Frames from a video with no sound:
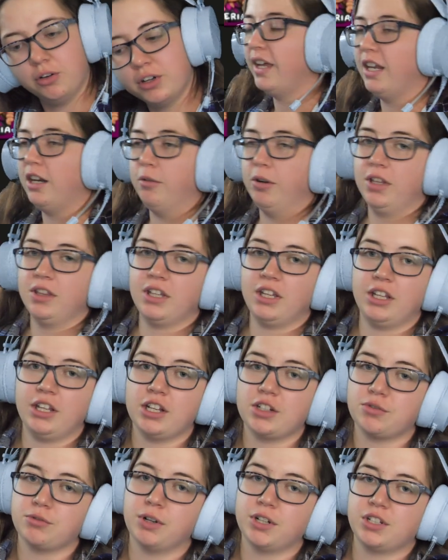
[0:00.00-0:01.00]
Anyway, thank you
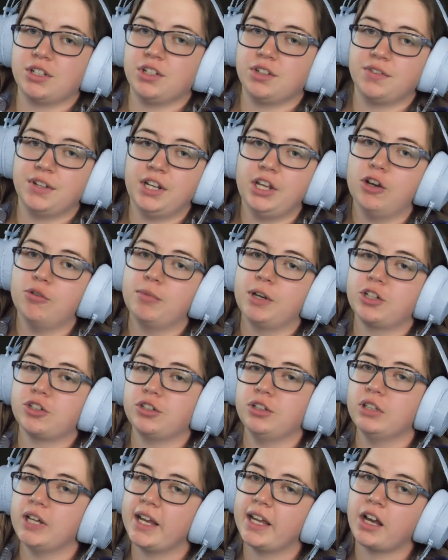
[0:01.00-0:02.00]
guys for watching this video. Make
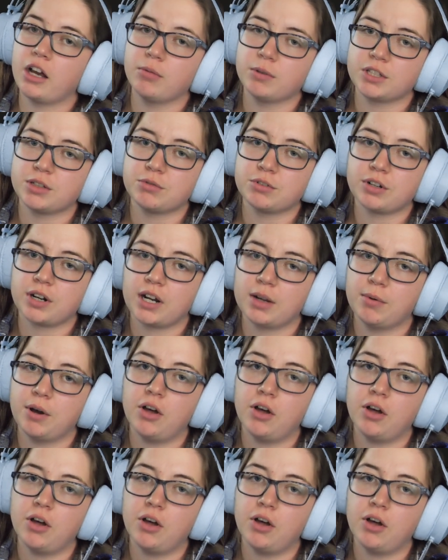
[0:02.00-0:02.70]
sure you like, comment, subscribe,